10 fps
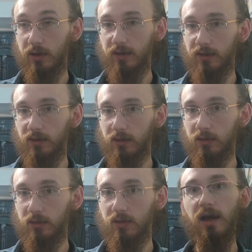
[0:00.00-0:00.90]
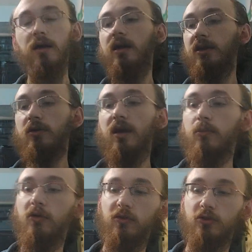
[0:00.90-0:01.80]
I think. Yeah, you can't
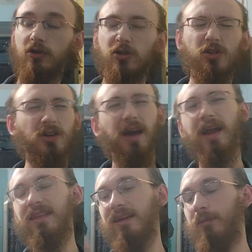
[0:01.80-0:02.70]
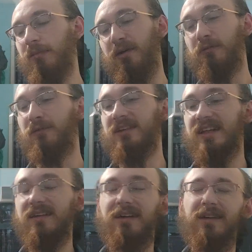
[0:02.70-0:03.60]
move through structures. Sorry, I had to think about my own rule
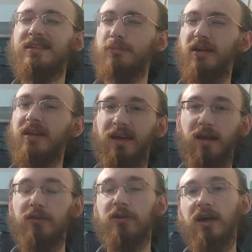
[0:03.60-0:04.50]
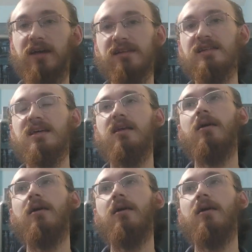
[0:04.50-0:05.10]
set there. It's been a hell of a day, as I said.